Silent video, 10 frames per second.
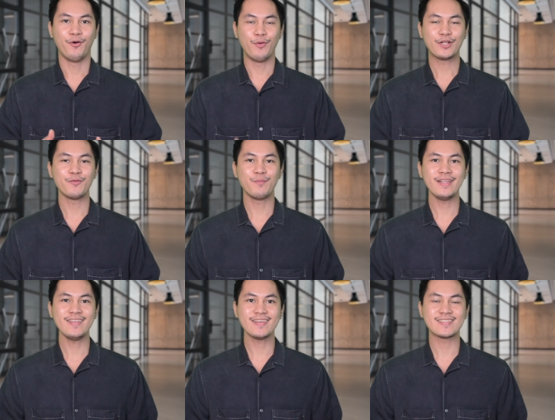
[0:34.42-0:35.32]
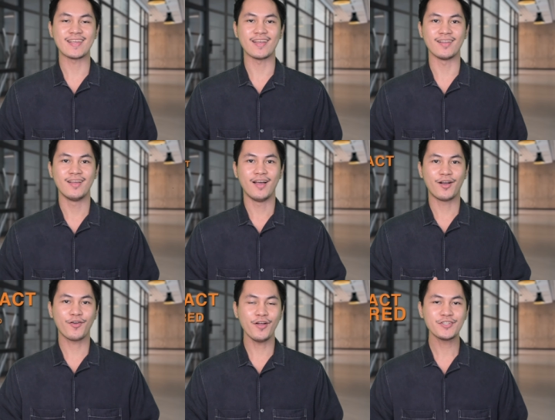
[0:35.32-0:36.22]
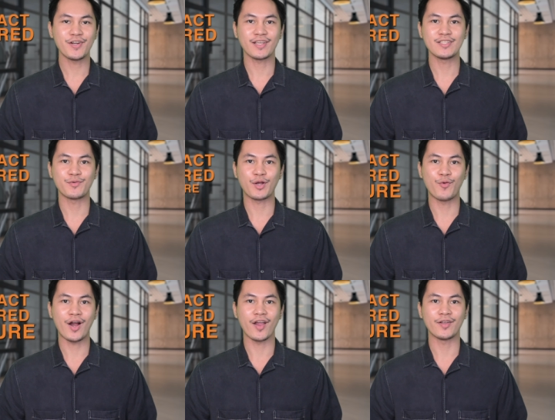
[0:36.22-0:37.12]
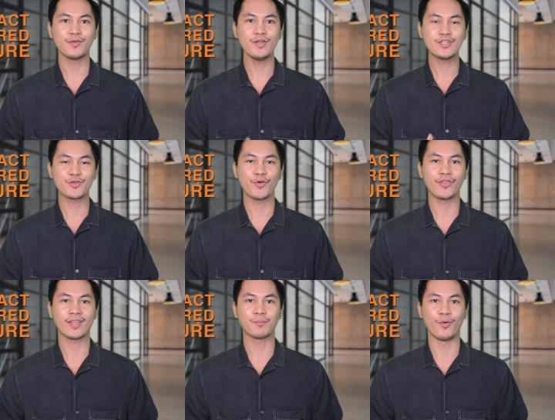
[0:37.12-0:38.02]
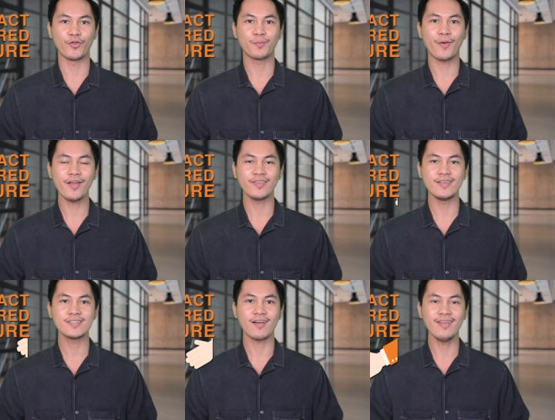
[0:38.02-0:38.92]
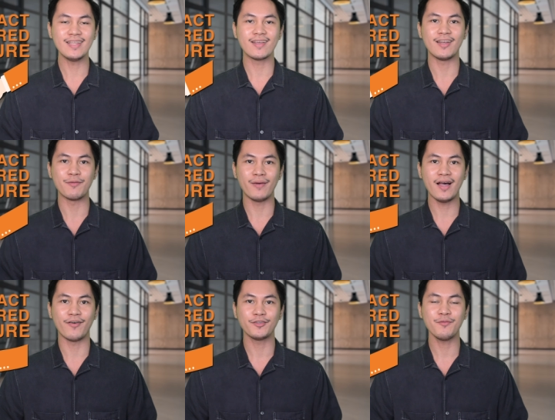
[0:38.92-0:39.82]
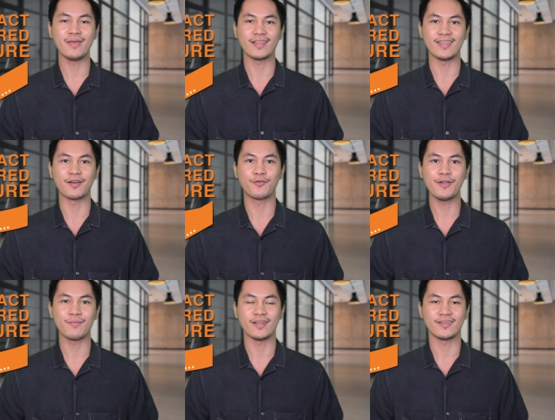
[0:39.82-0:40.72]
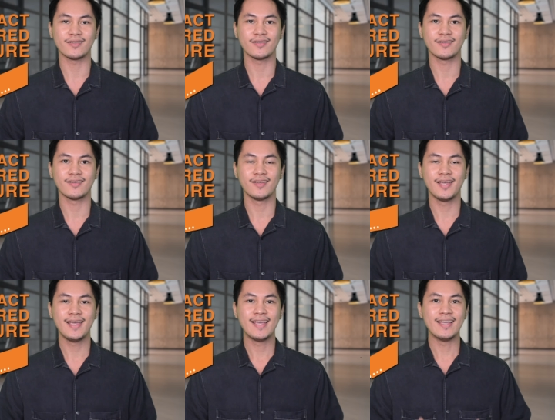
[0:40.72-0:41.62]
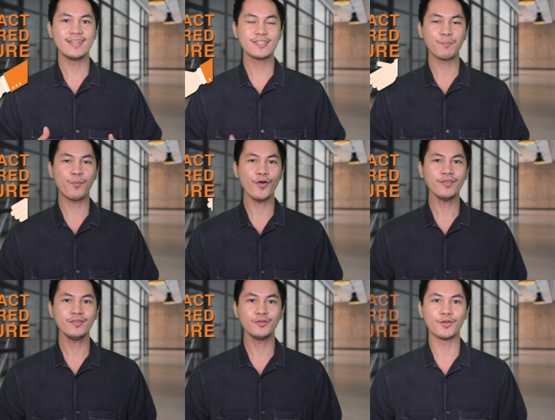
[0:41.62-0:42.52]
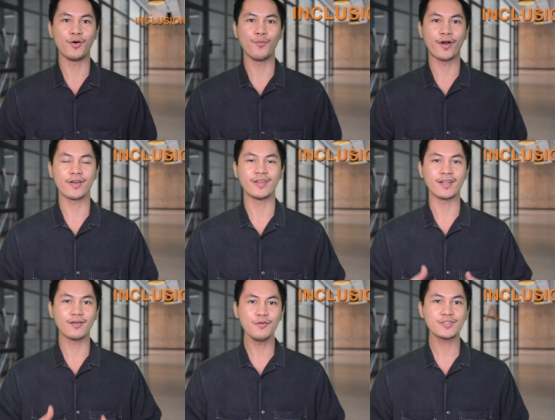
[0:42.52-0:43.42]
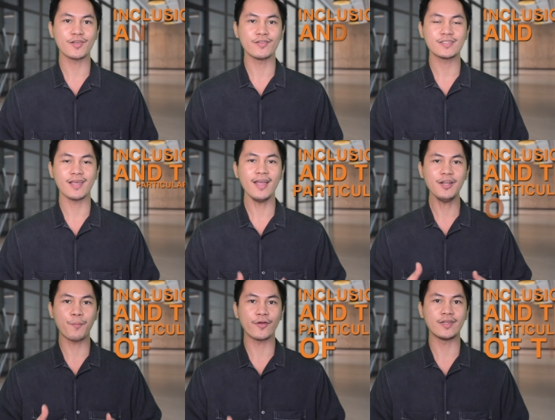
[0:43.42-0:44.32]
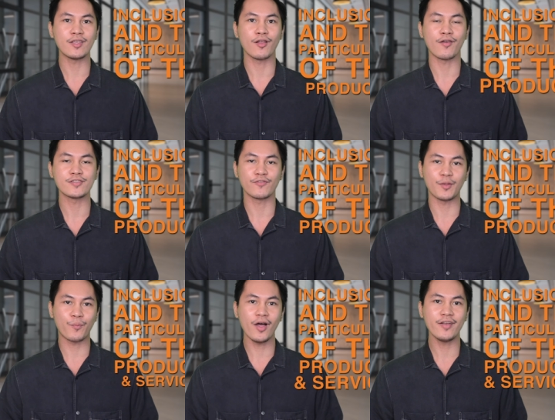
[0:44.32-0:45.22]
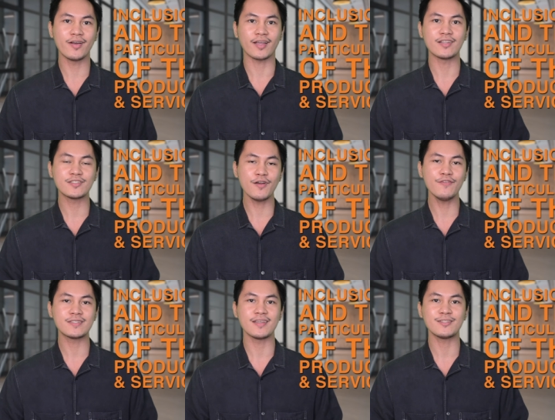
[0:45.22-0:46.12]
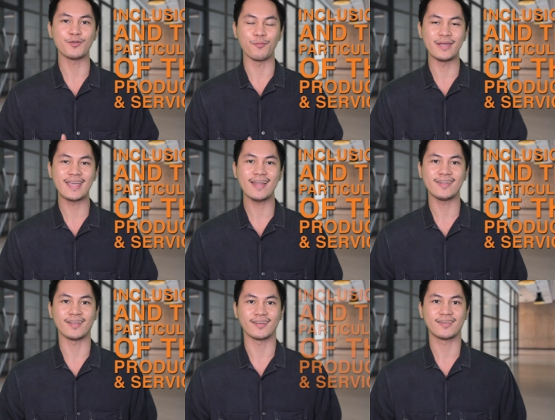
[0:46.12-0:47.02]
When completing a sale, a contract is required to ensure that both parties are legally bound to make the agreement. It is important to know what are the inclusions and the particulars of the product and services you'll be getting.